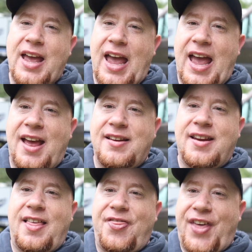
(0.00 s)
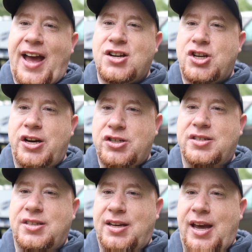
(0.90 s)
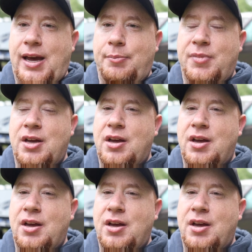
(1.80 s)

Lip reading: and that changes the game.